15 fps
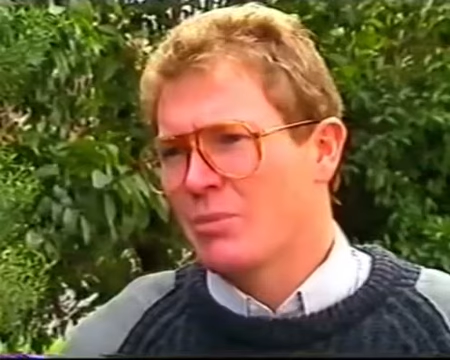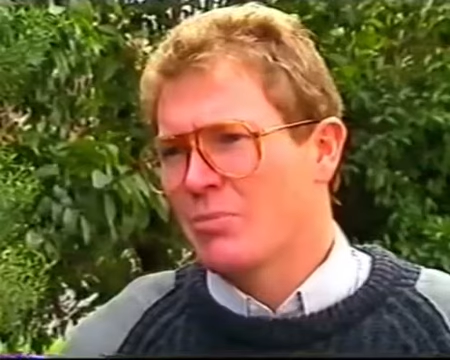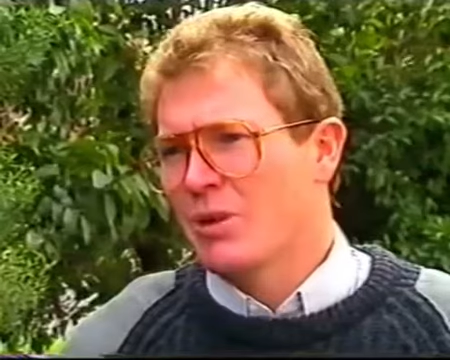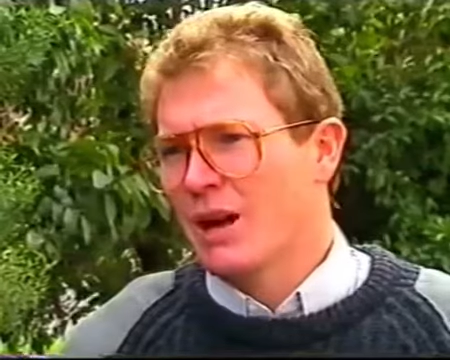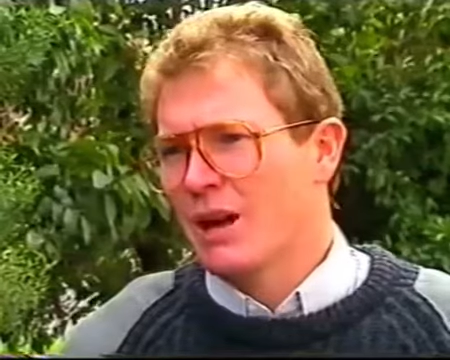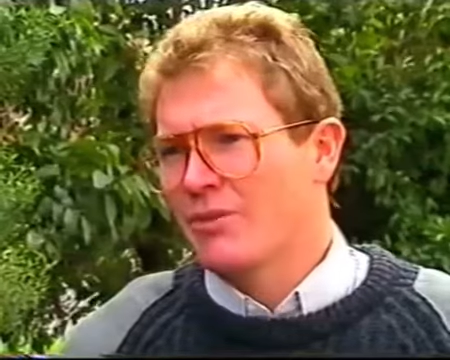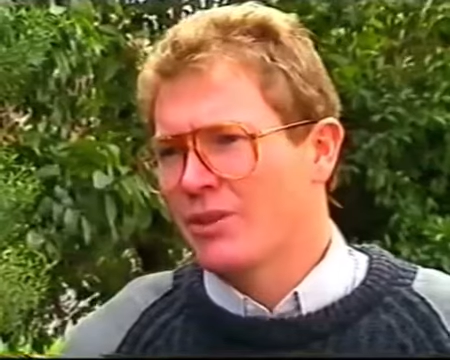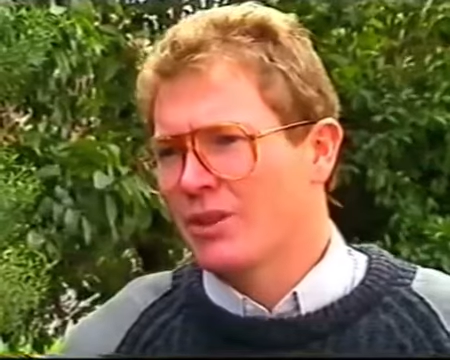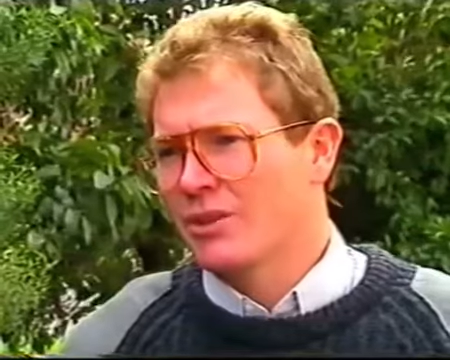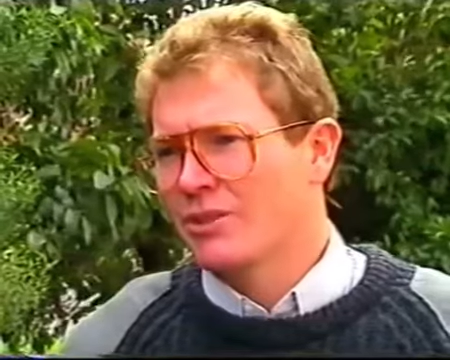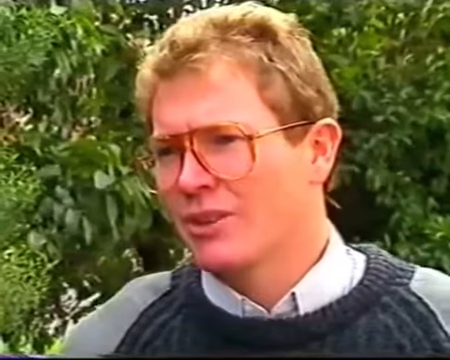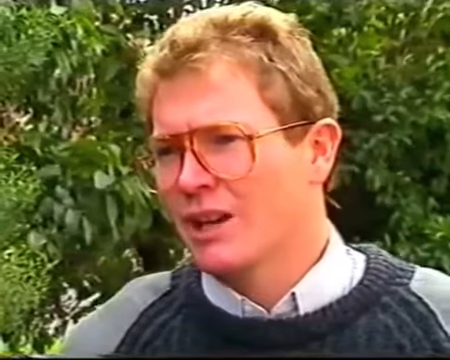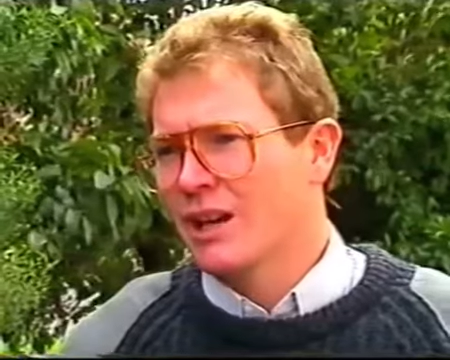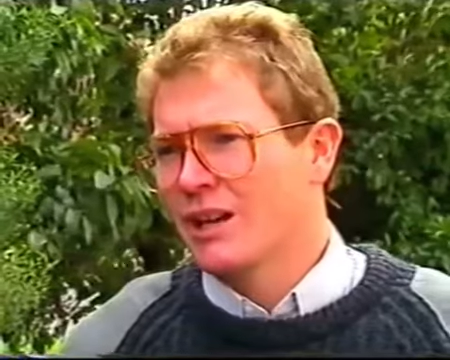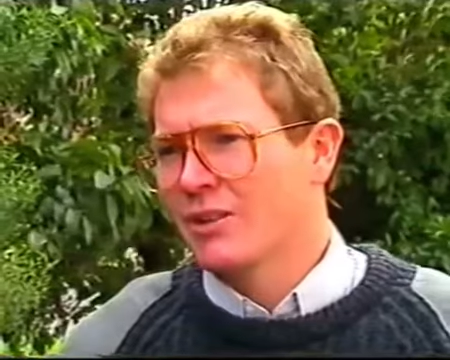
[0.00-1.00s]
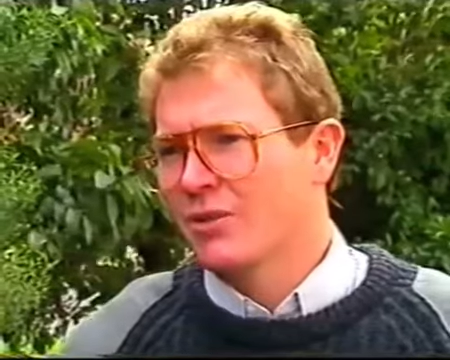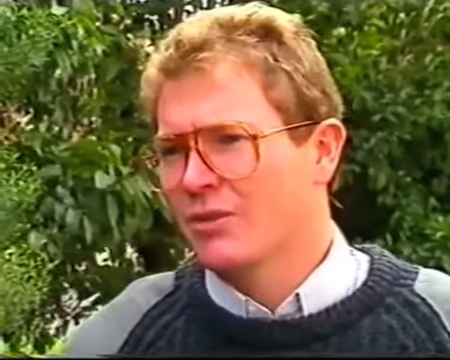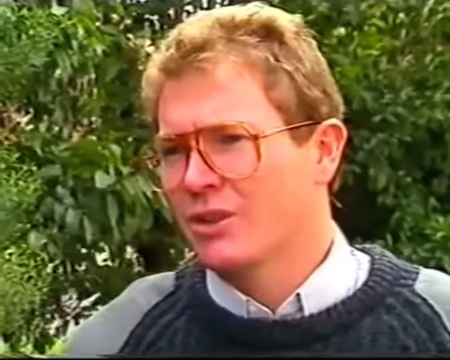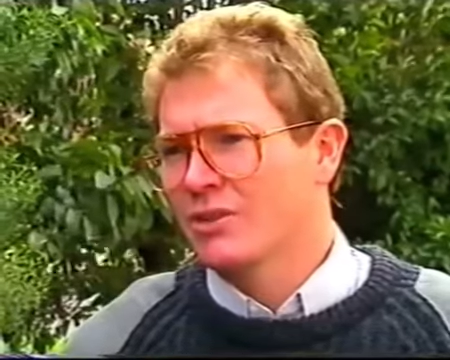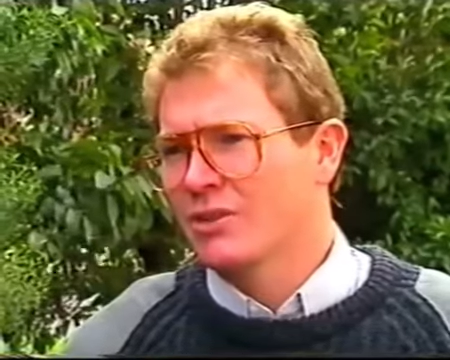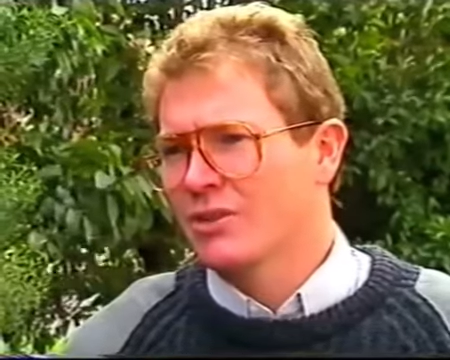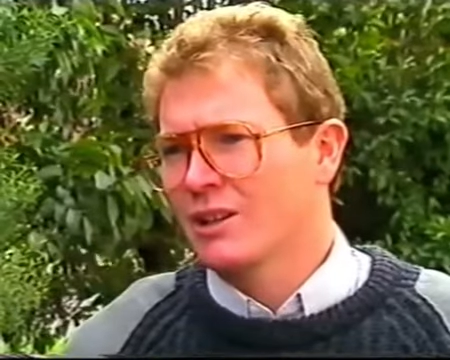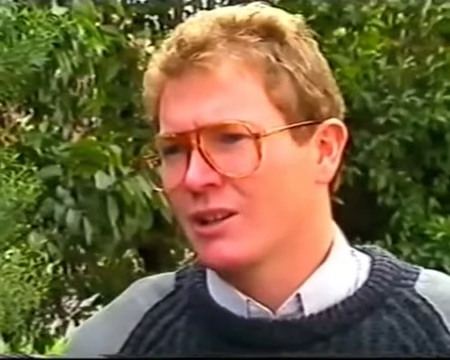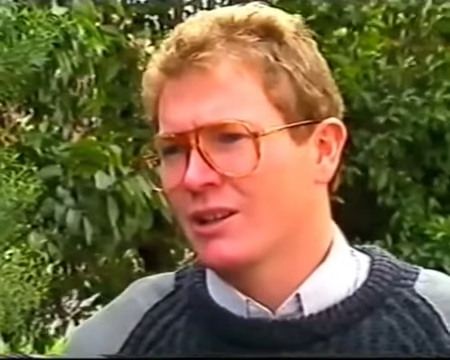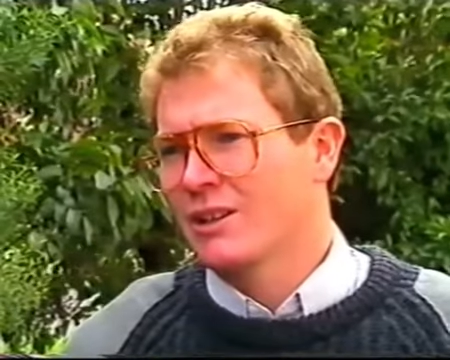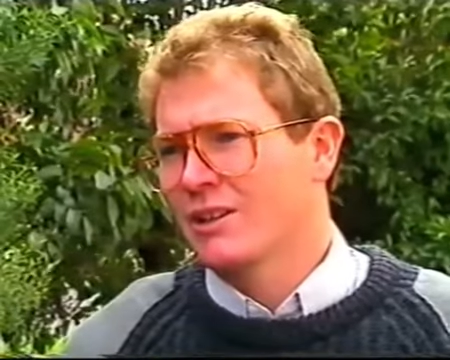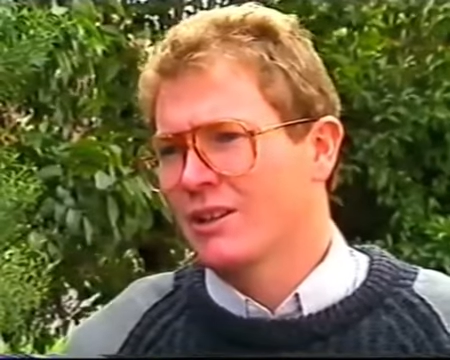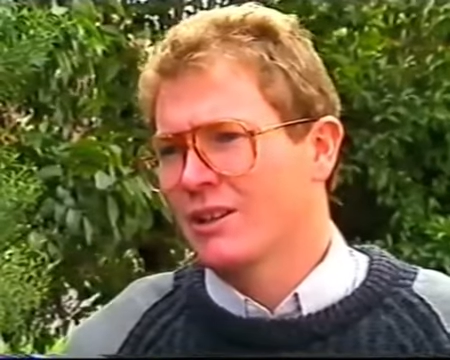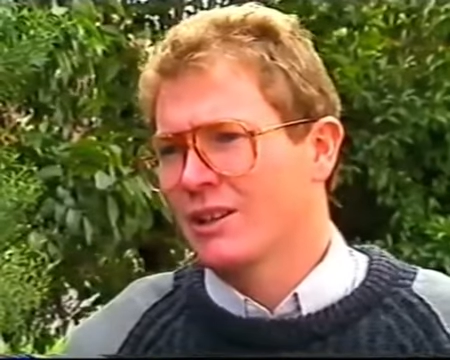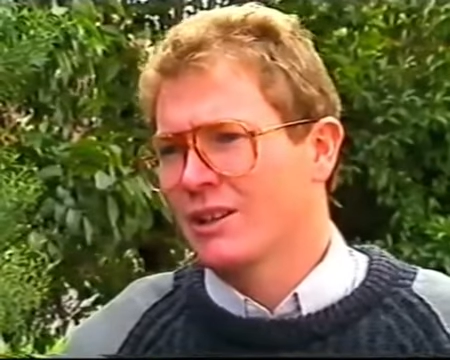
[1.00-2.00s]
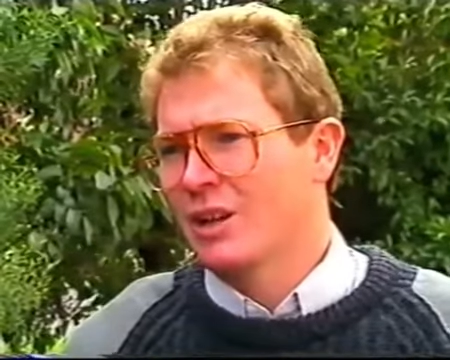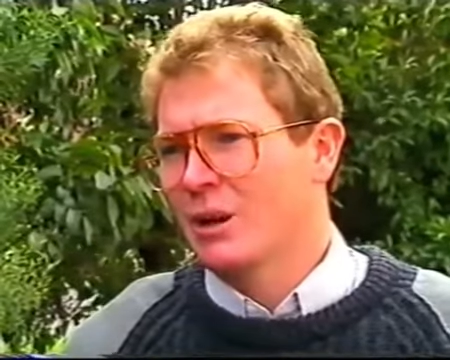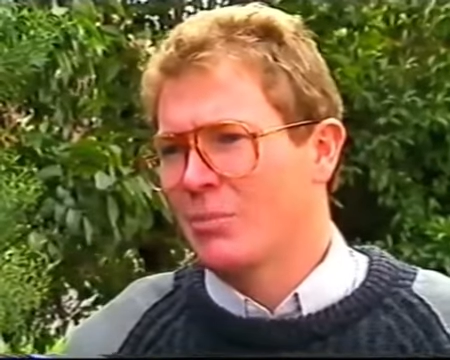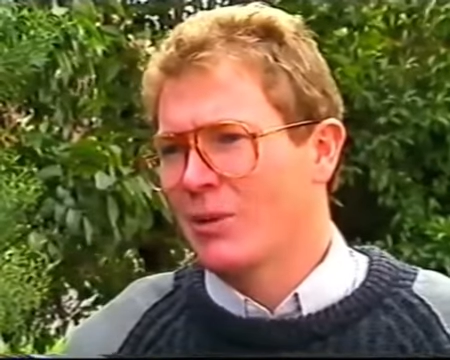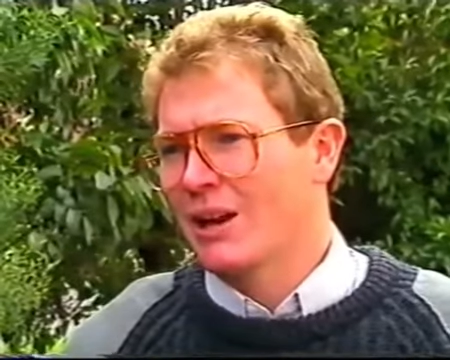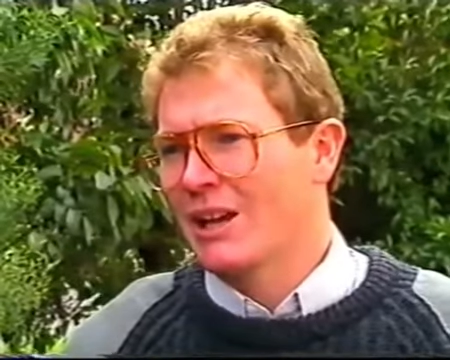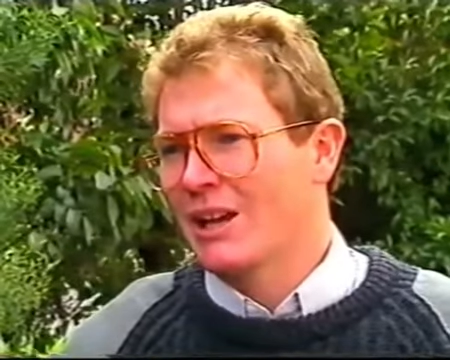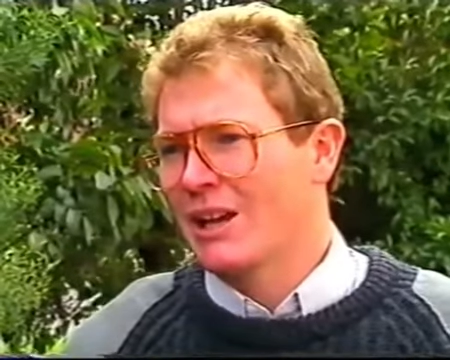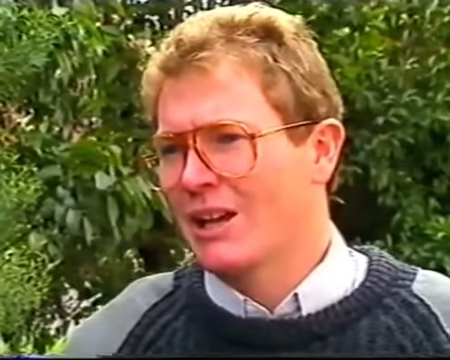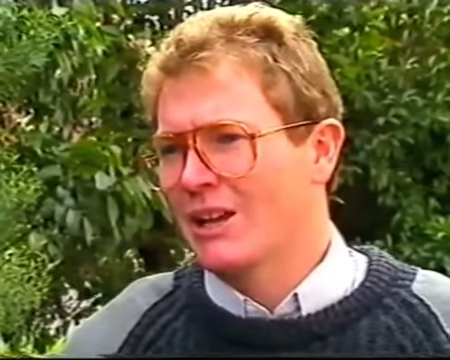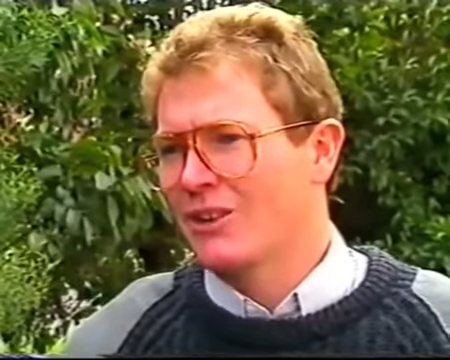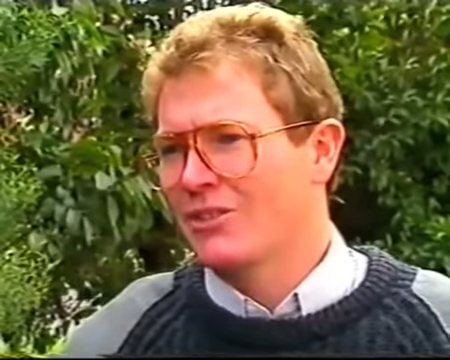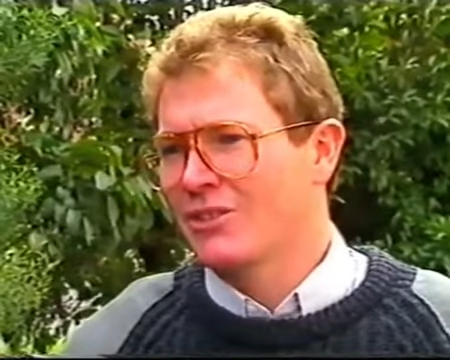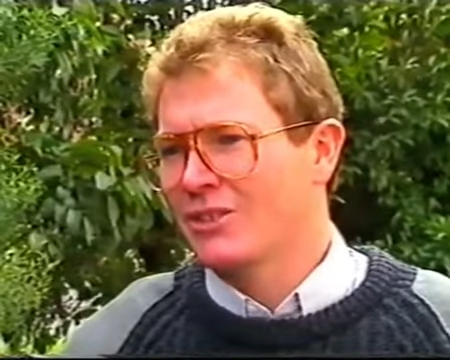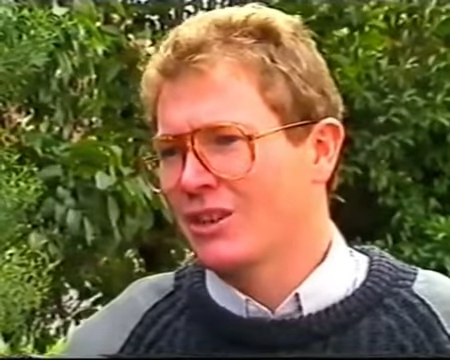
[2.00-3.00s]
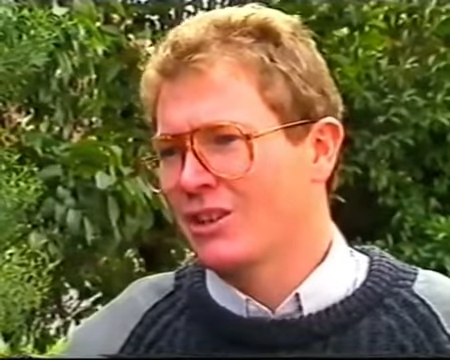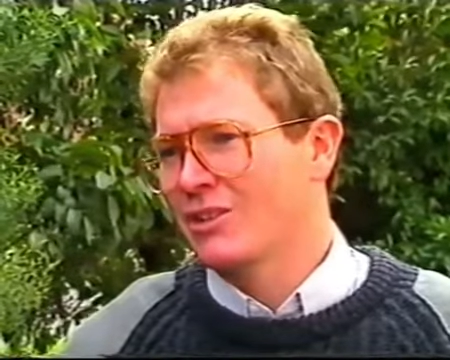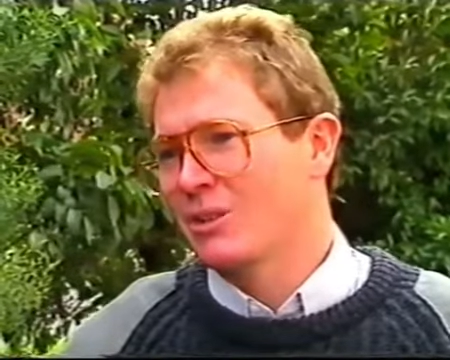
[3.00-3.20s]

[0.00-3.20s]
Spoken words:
You're playing for your state, obviously, and you're playing against